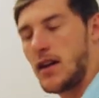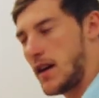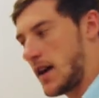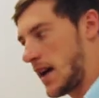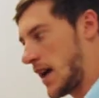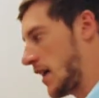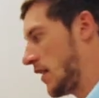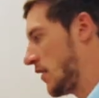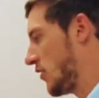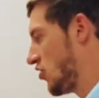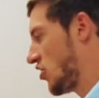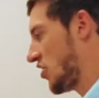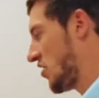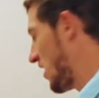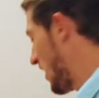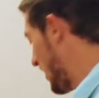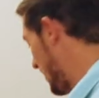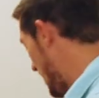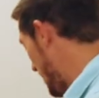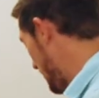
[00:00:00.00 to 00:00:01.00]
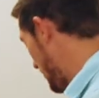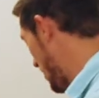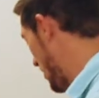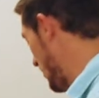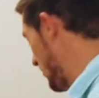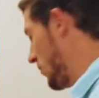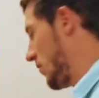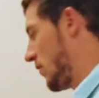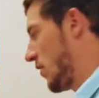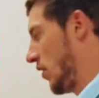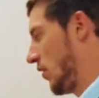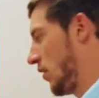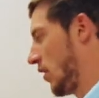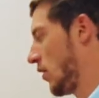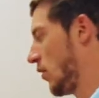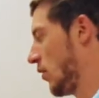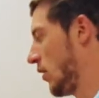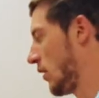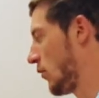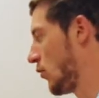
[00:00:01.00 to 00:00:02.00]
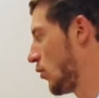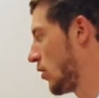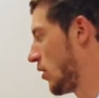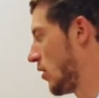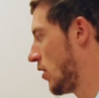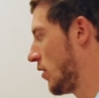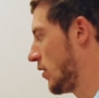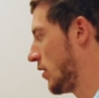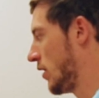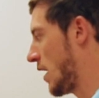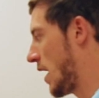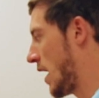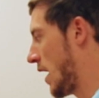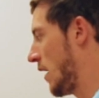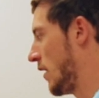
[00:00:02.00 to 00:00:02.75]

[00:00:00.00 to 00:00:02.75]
and just like last time, turn the cooling water on,